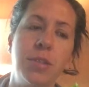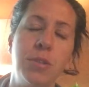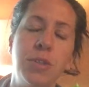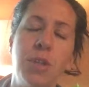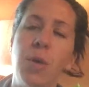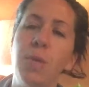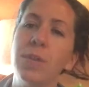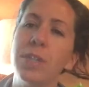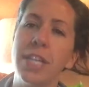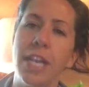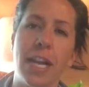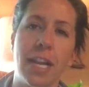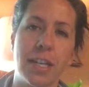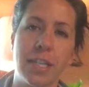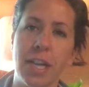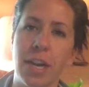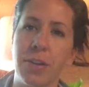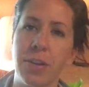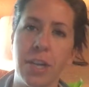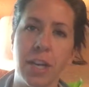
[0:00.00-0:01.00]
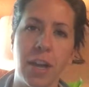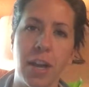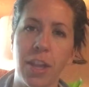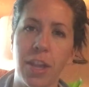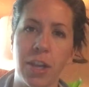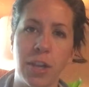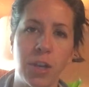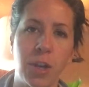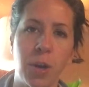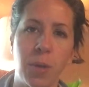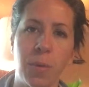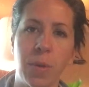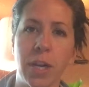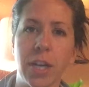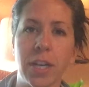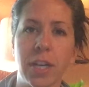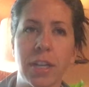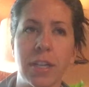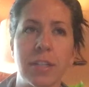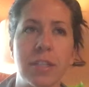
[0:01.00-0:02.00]
don't tear down your other
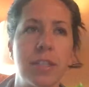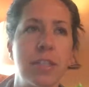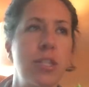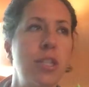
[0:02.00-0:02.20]
coworkers.